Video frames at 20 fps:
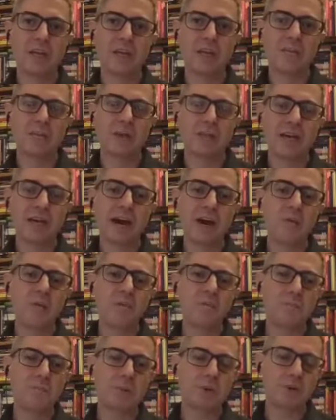but how
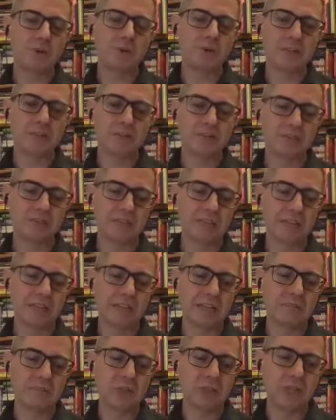important
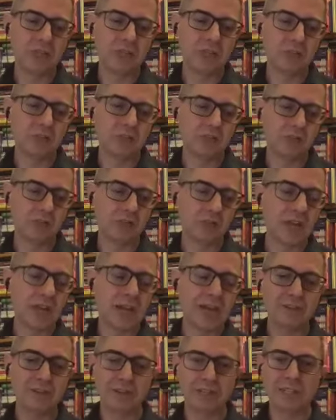can be to
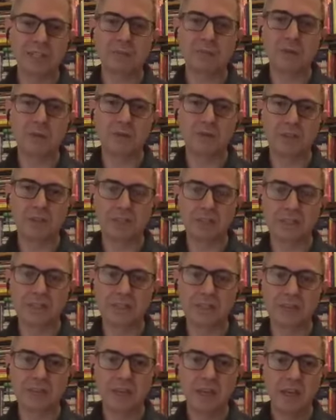share an
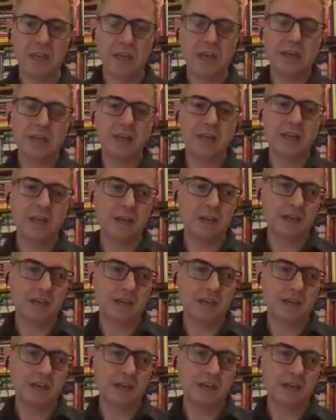experience in a